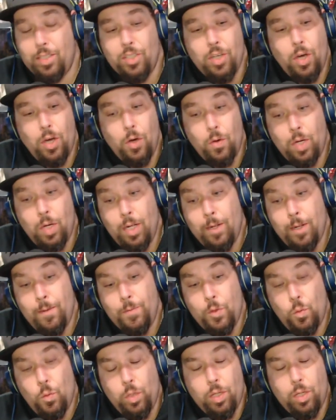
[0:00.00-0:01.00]
So
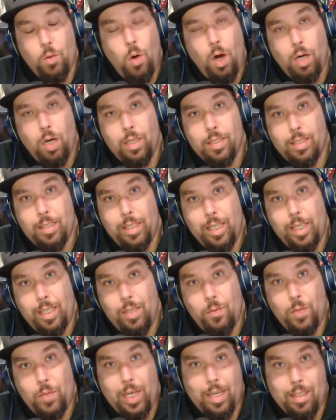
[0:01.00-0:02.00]
with
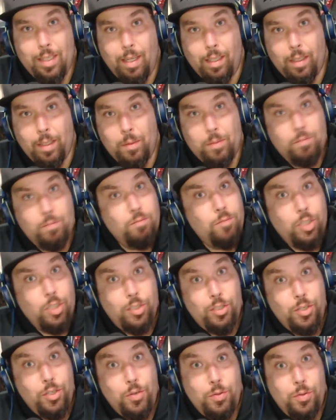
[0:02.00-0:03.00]
quarantine, we had nothing to
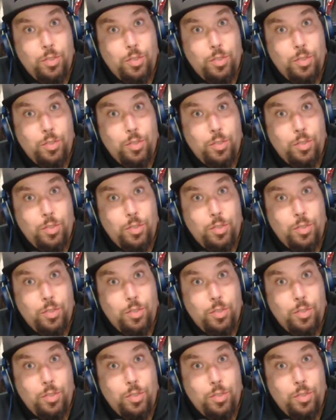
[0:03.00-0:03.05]
do,